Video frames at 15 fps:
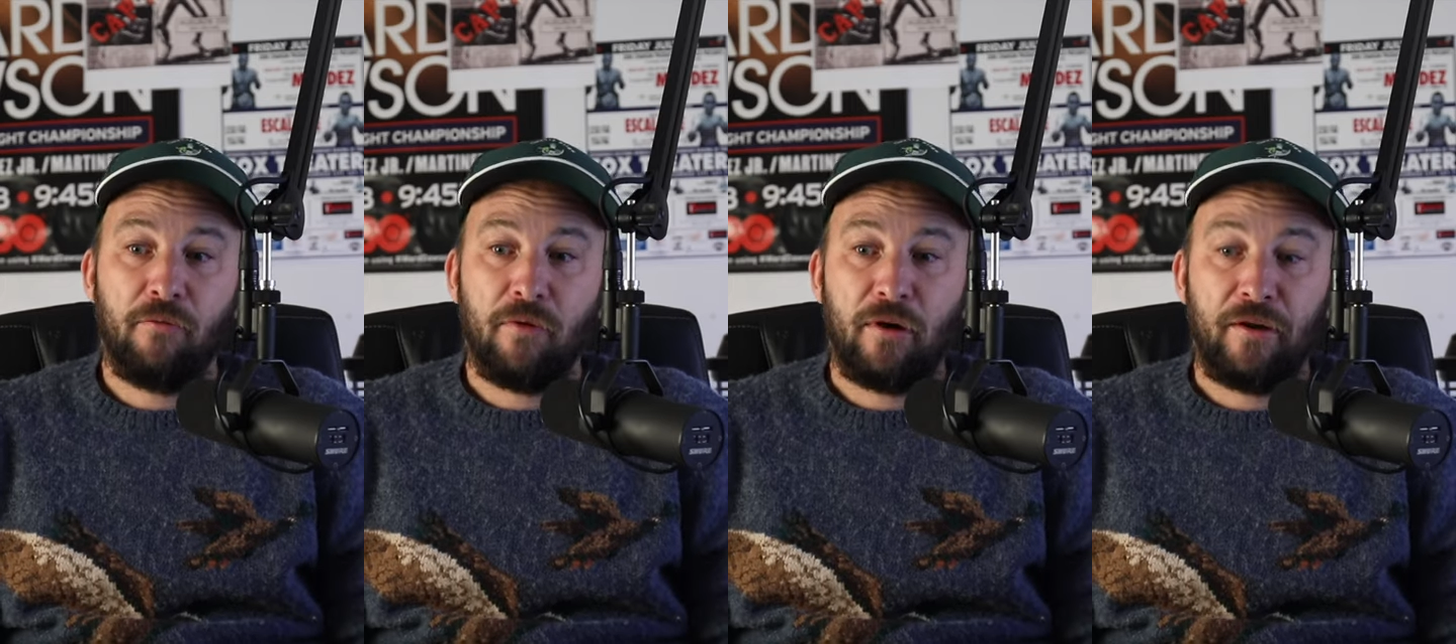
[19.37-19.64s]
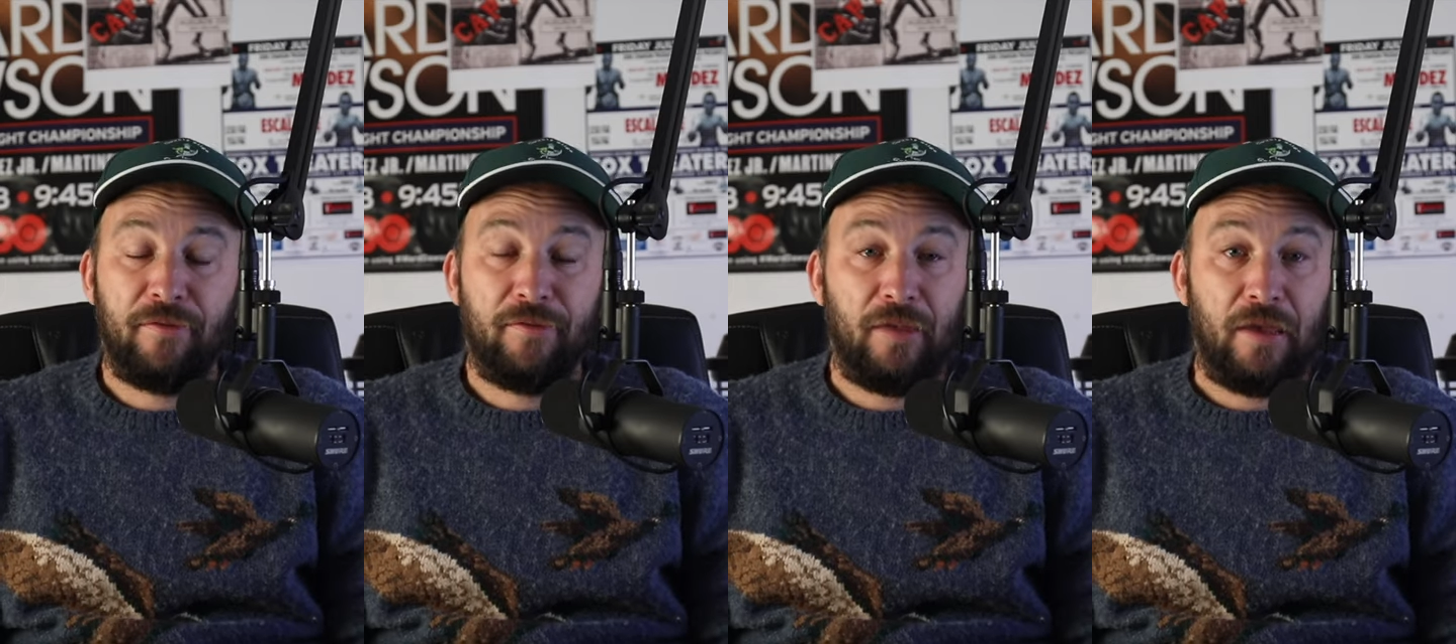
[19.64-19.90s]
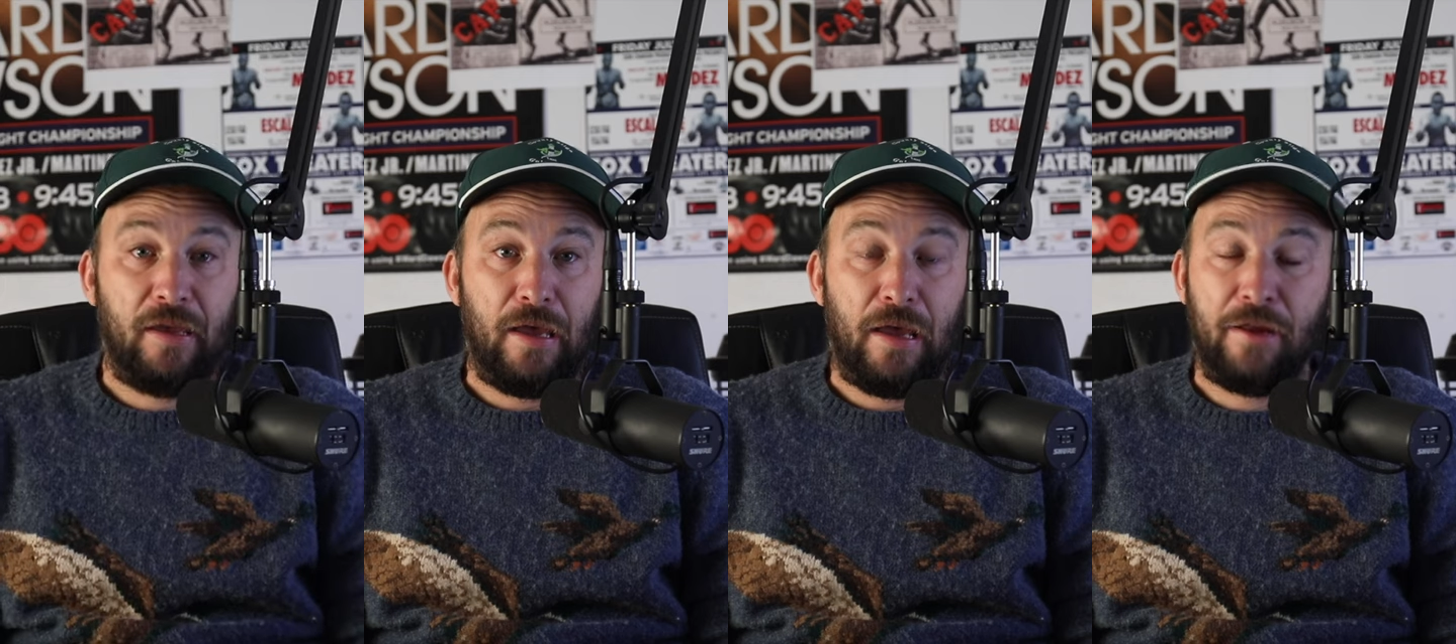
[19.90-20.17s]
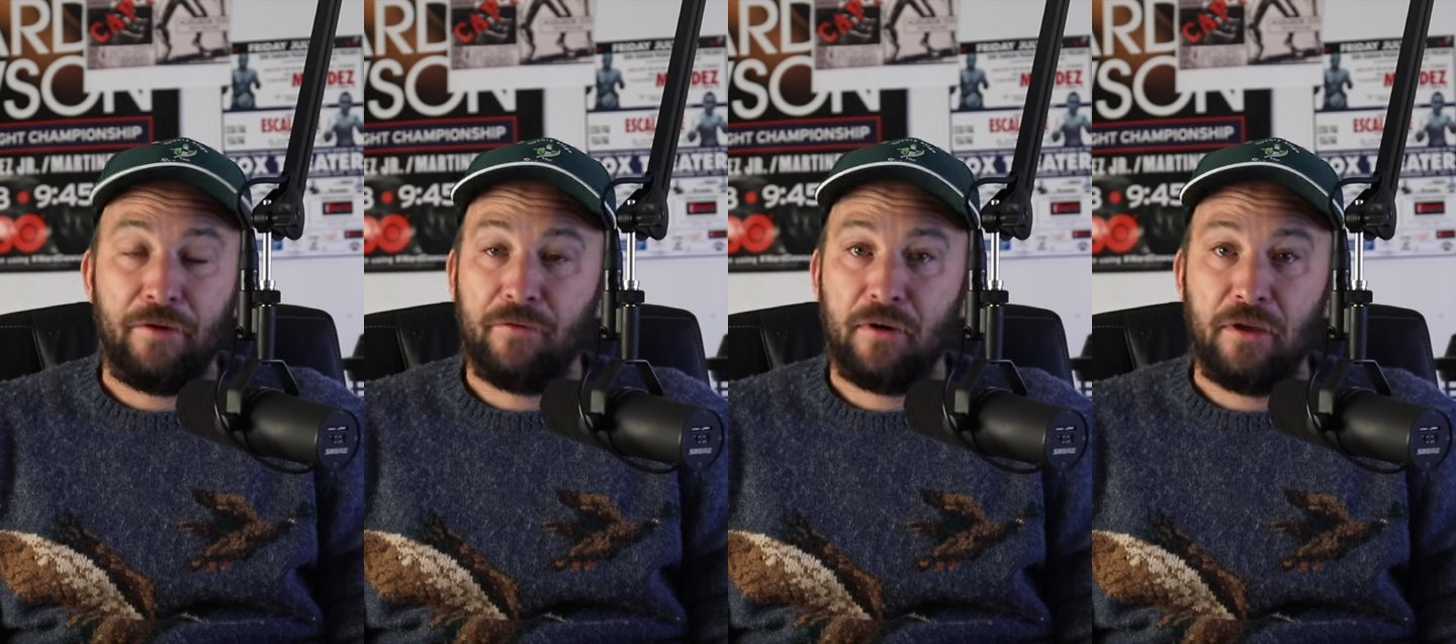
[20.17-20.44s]
where he's like
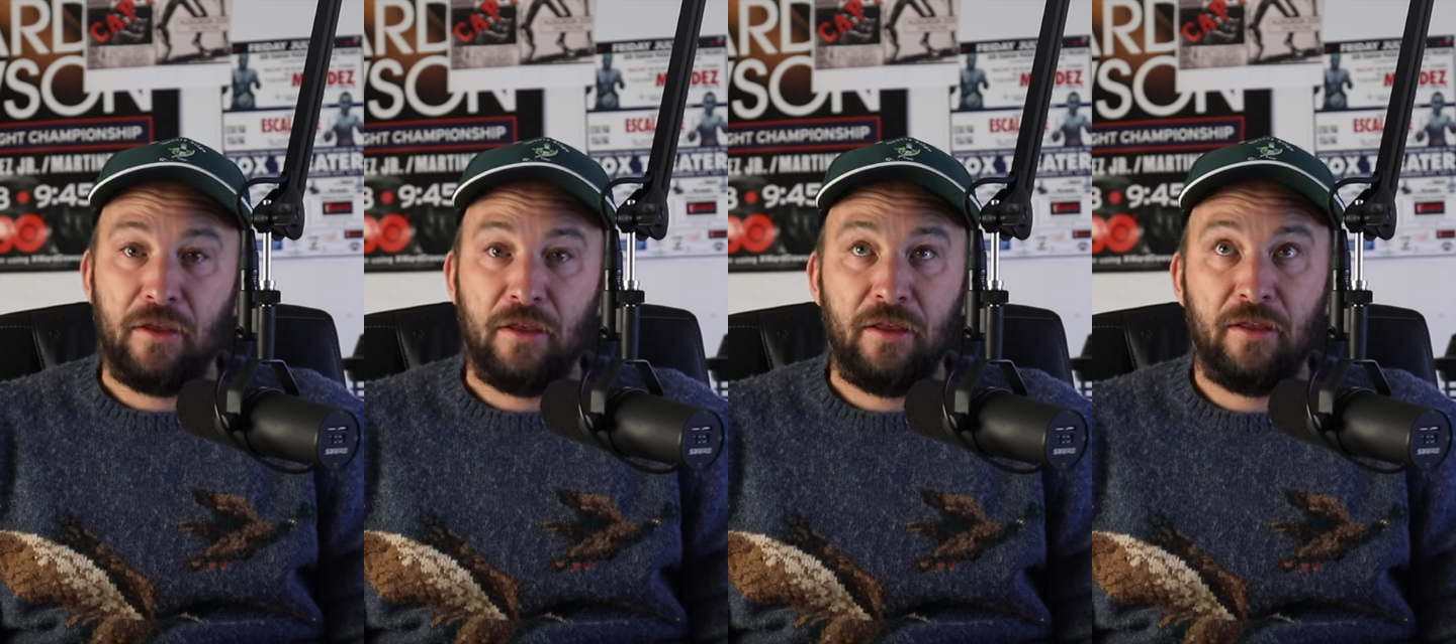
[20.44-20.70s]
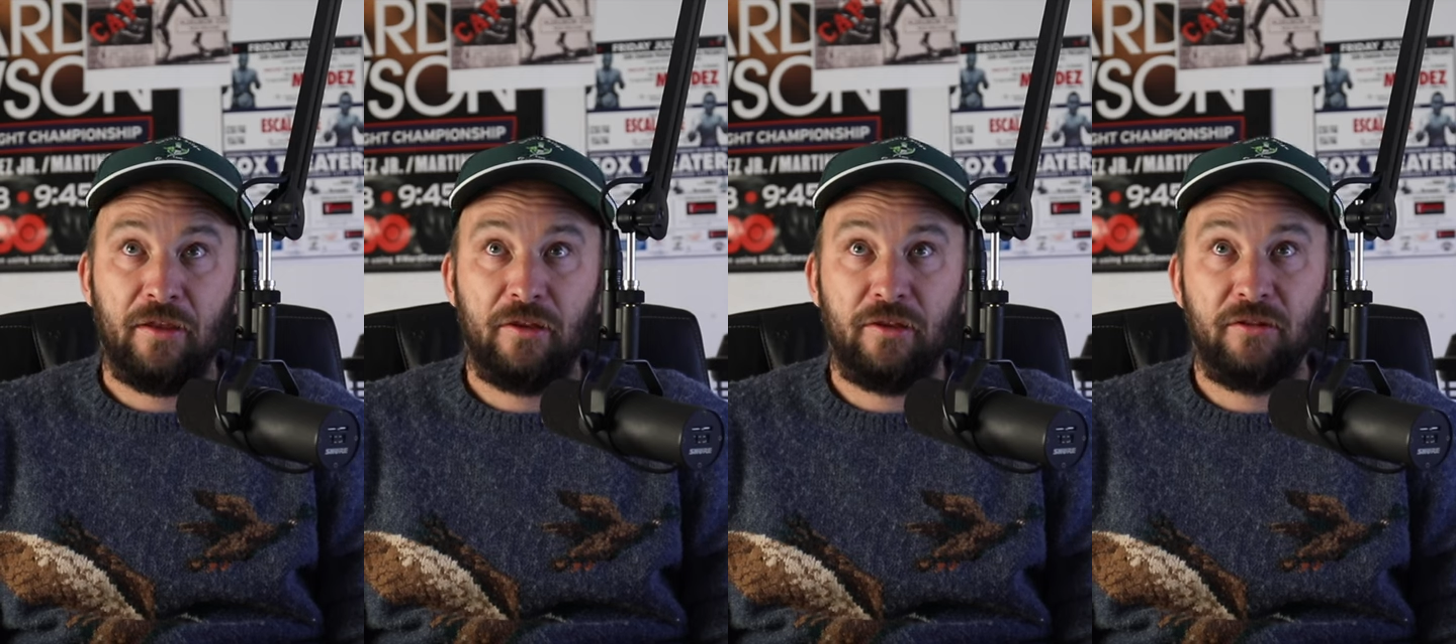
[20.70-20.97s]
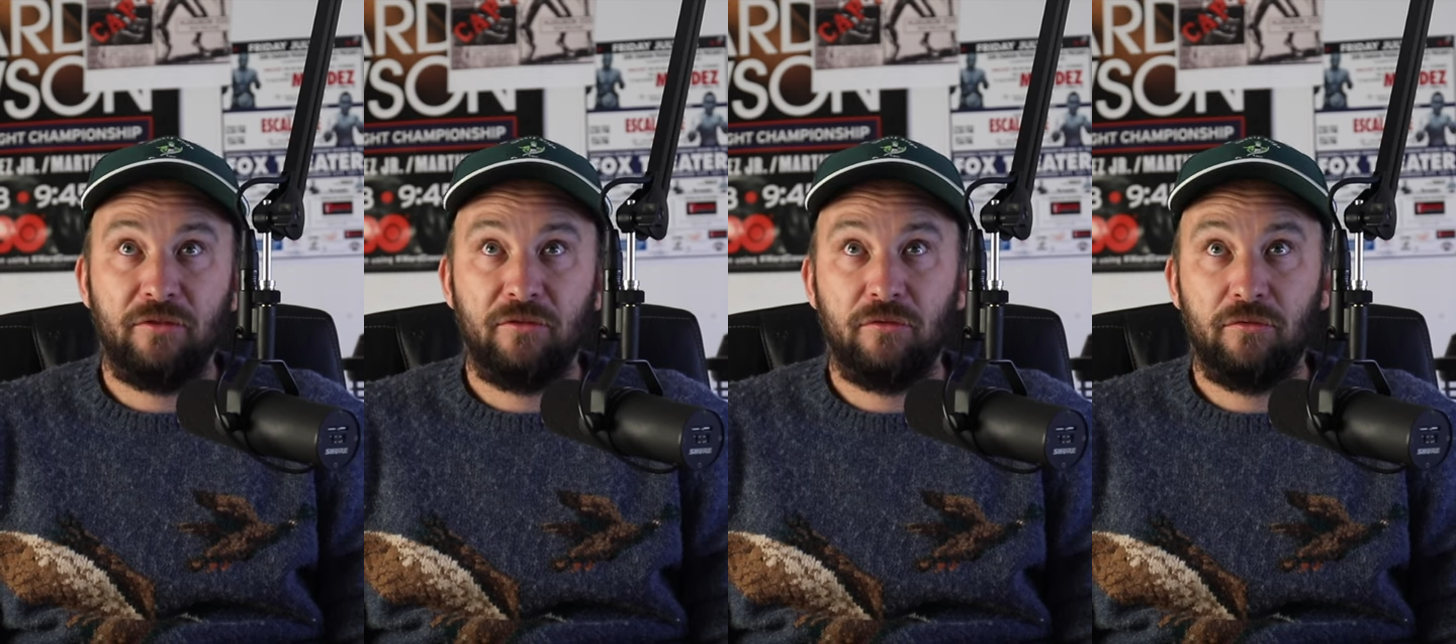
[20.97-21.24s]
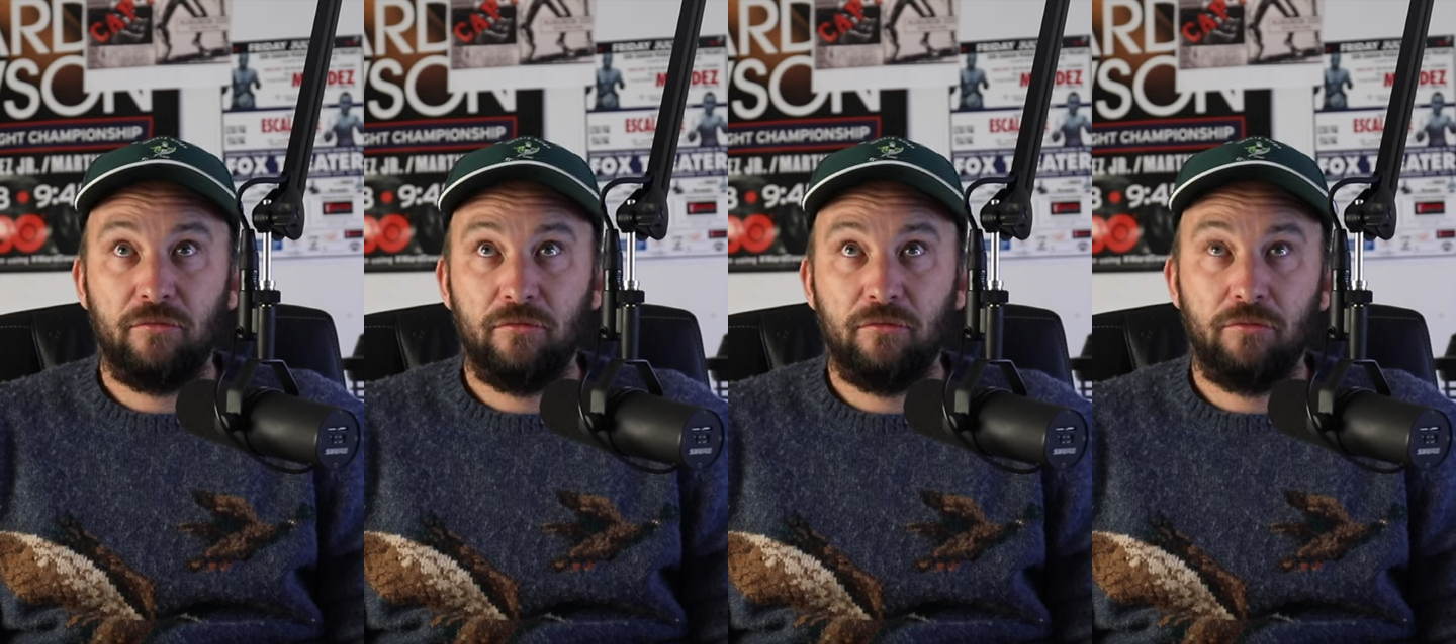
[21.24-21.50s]
entering his